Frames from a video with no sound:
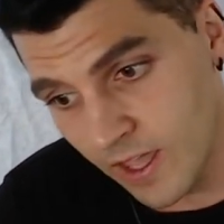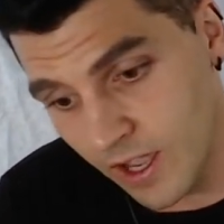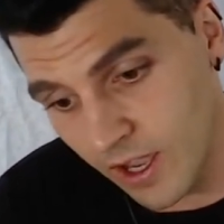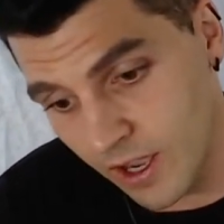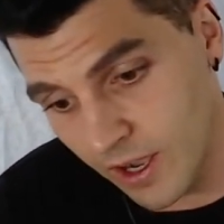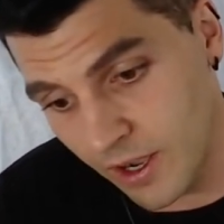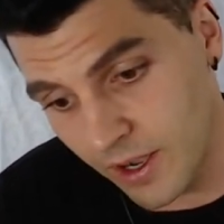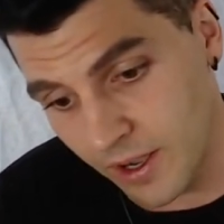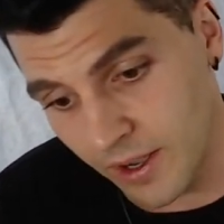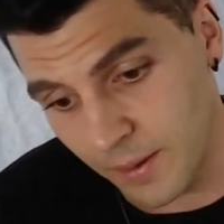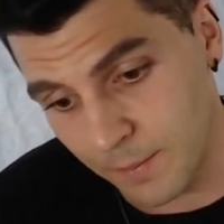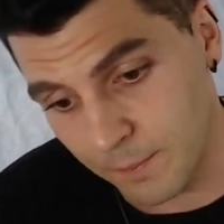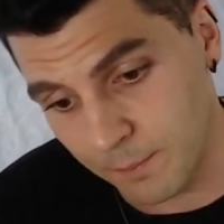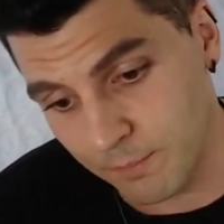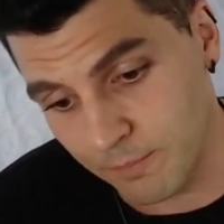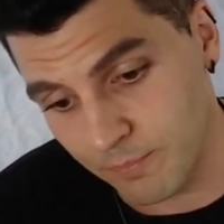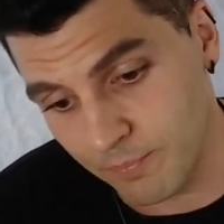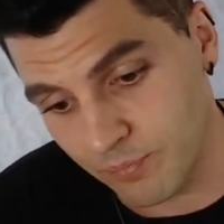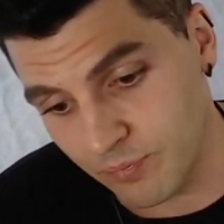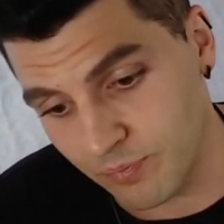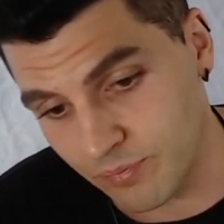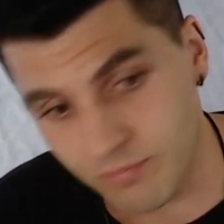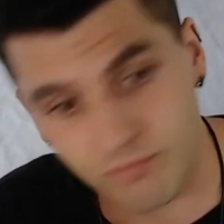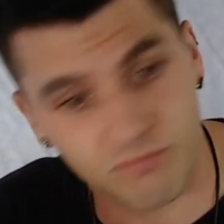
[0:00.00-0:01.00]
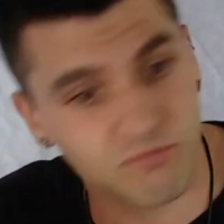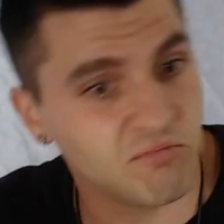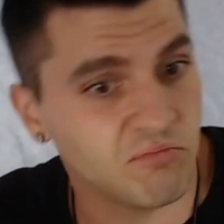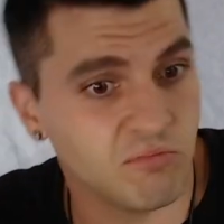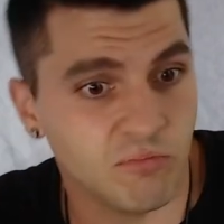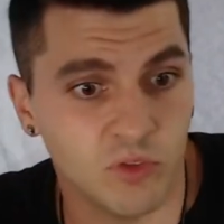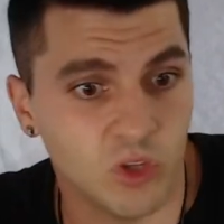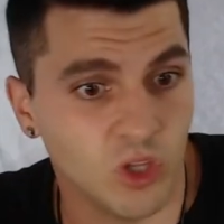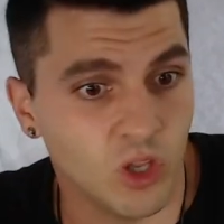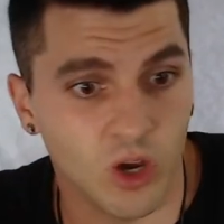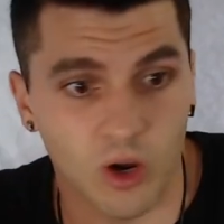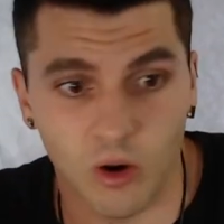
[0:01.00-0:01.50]
Um,
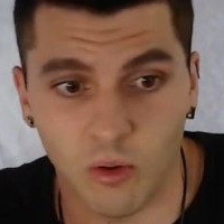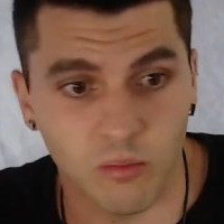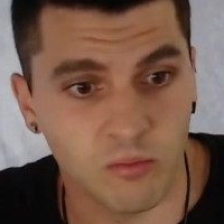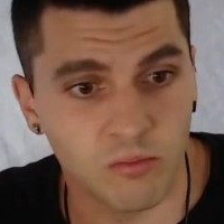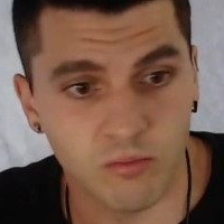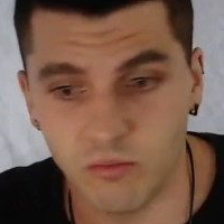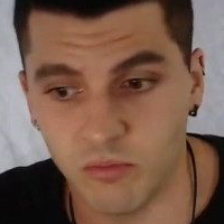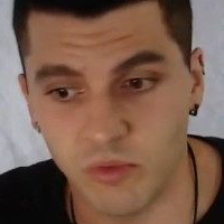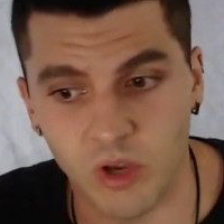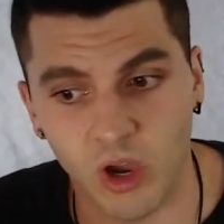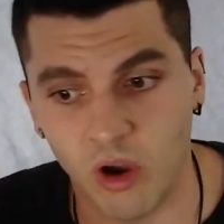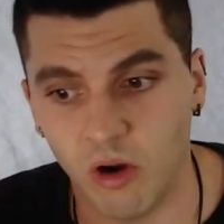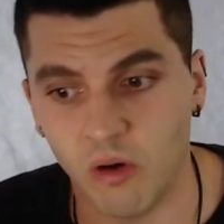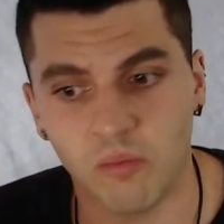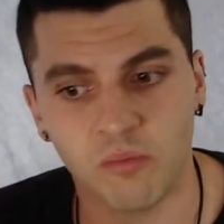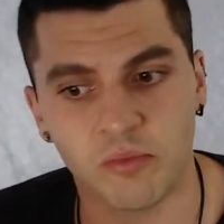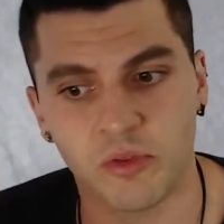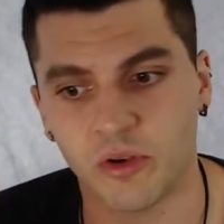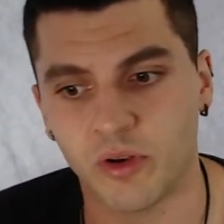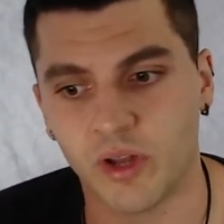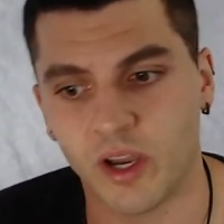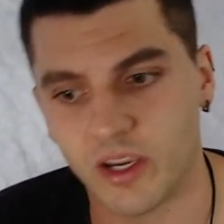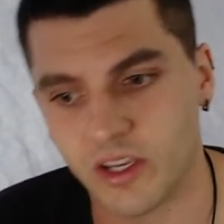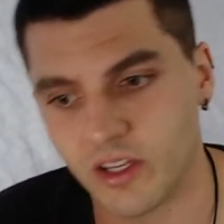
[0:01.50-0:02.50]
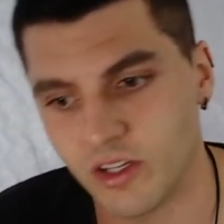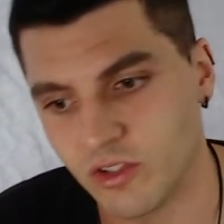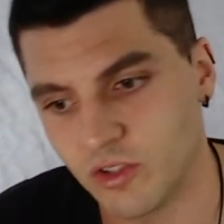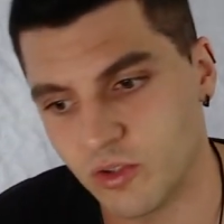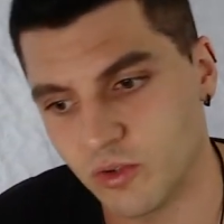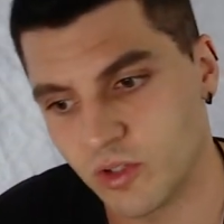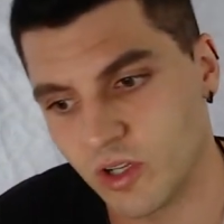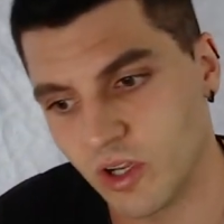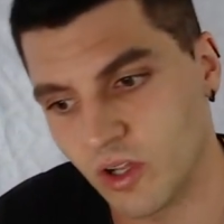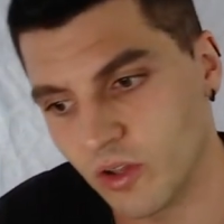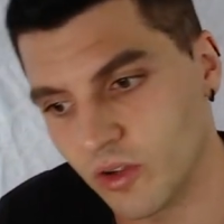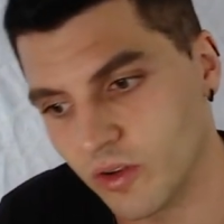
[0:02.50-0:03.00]
no, no, they're not going to
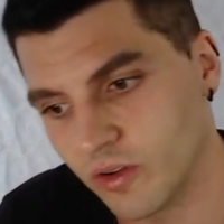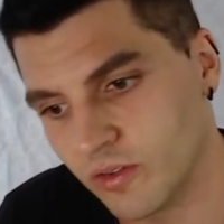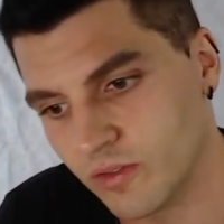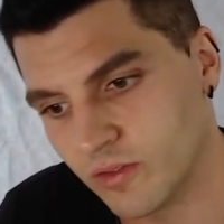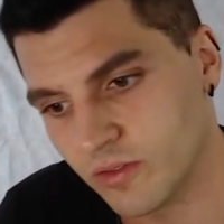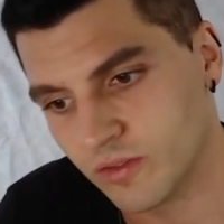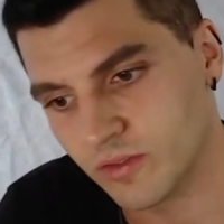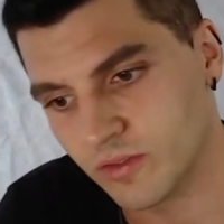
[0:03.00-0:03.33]
do color.